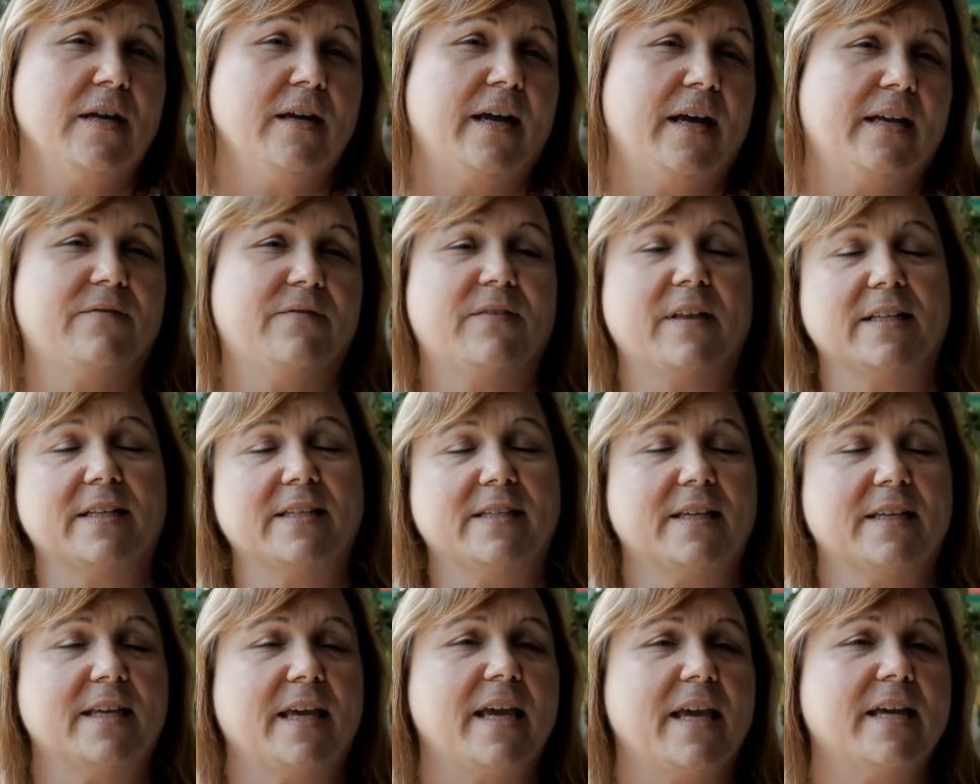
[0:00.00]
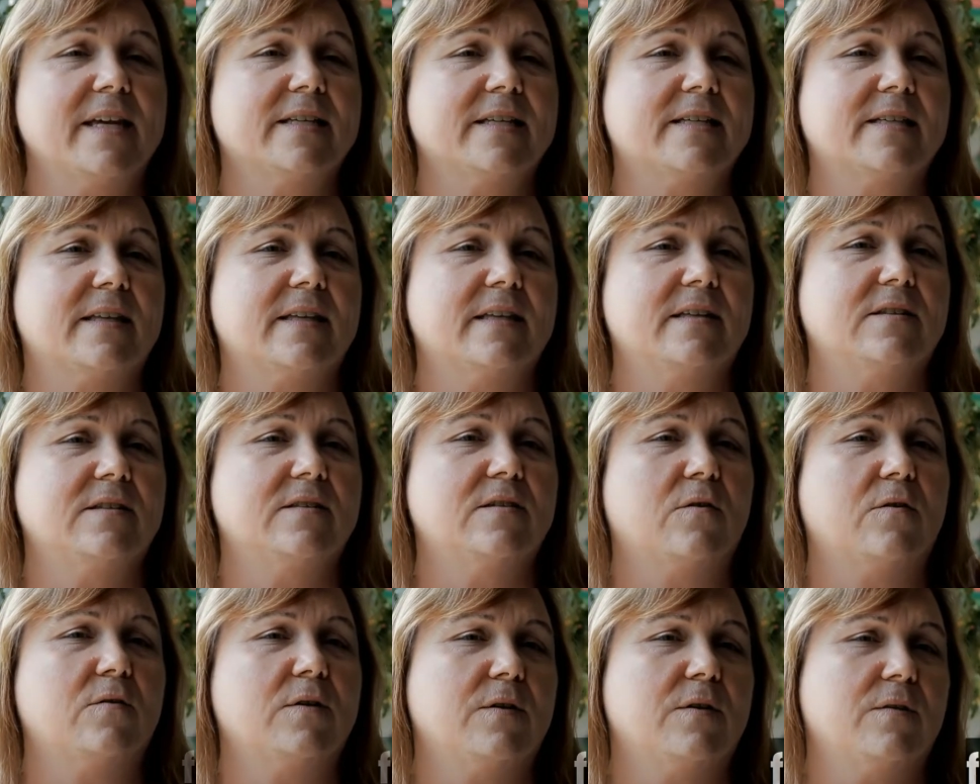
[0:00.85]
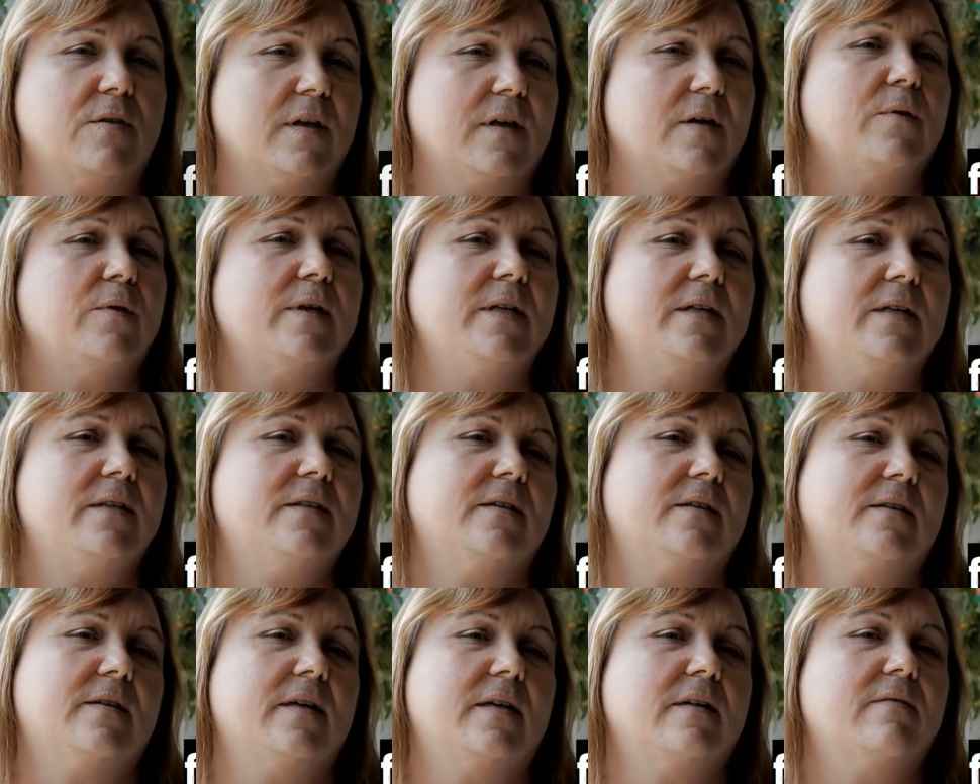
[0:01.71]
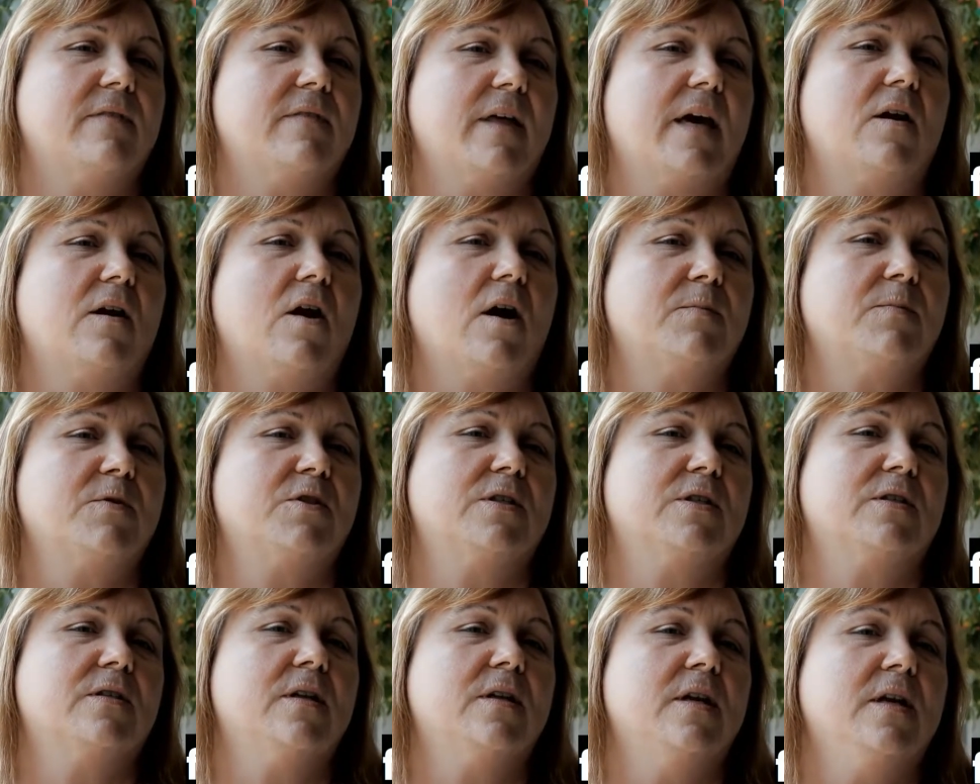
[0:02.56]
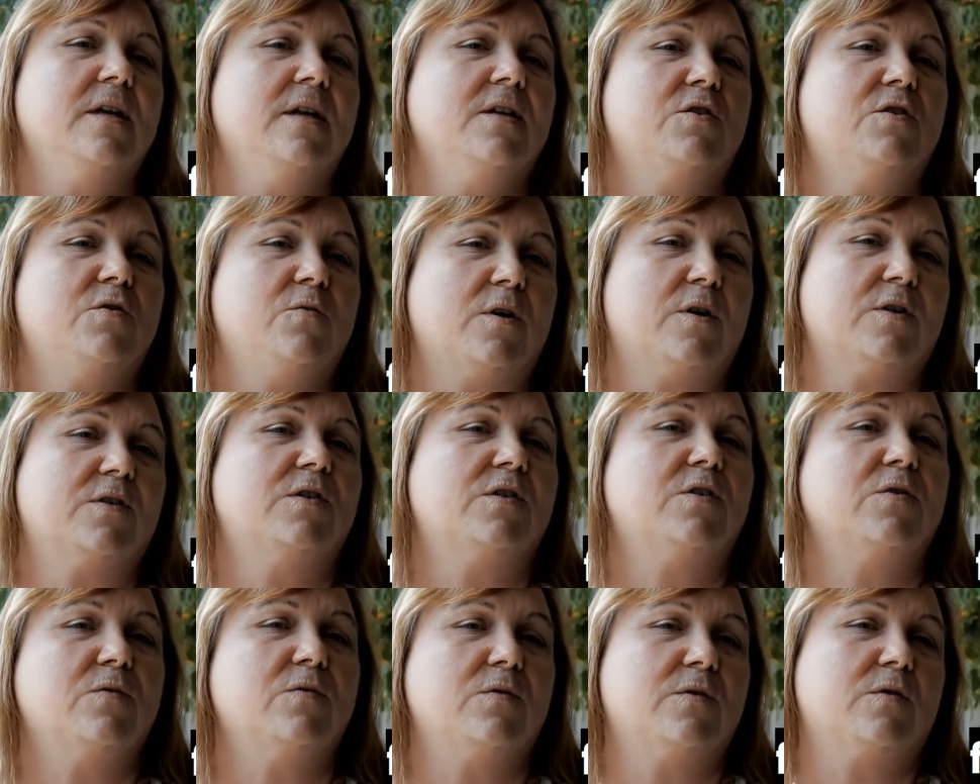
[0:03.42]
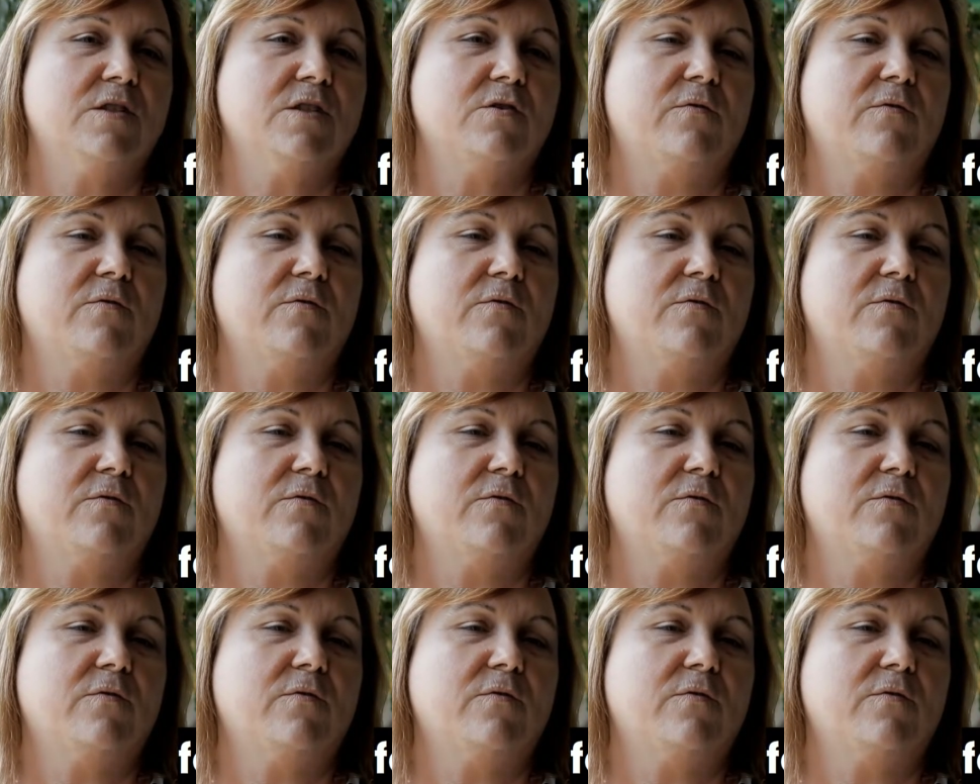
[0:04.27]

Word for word: And if that's the case, then don't you think we need to give that option to our students?